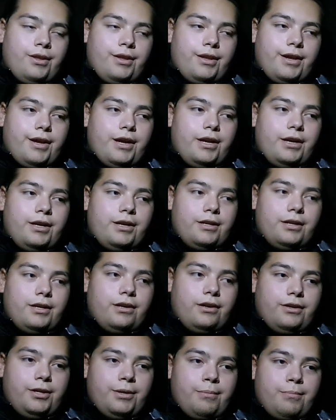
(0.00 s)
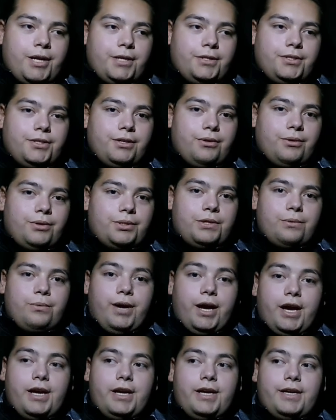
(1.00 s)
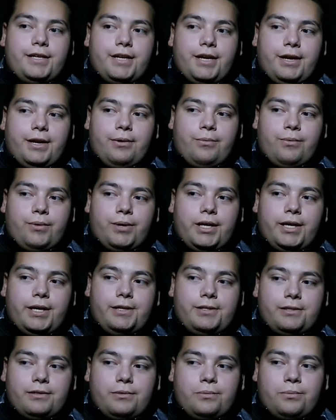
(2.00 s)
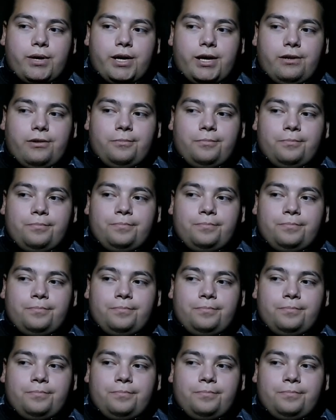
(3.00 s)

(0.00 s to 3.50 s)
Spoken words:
And not to mention also editing wise as well.